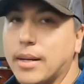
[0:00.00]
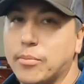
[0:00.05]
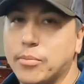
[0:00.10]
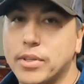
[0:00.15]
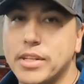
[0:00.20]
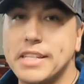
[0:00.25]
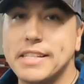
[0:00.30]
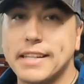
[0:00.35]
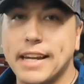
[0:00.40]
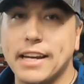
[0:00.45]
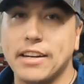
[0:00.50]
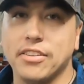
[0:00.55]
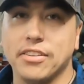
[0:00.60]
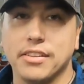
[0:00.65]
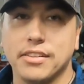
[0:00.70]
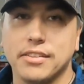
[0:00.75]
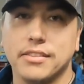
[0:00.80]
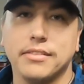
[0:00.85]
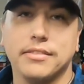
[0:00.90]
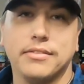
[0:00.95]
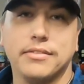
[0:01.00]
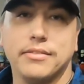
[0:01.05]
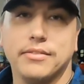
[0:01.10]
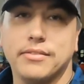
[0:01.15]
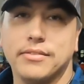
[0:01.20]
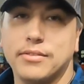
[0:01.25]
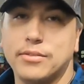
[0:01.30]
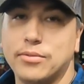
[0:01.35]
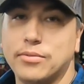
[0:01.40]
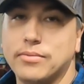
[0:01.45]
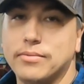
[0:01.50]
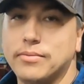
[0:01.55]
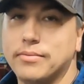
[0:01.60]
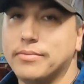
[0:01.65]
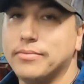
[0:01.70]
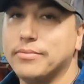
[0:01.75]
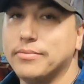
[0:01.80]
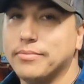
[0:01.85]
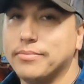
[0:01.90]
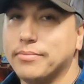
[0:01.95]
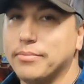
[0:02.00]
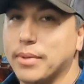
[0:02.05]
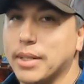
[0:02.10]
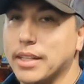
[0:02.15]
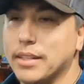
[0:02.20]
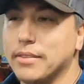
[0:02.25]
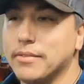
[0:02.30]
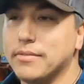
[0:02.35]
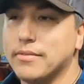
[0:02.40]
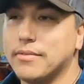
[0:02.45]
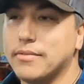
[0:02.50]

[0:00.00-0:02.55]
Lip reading: I'm really scared, but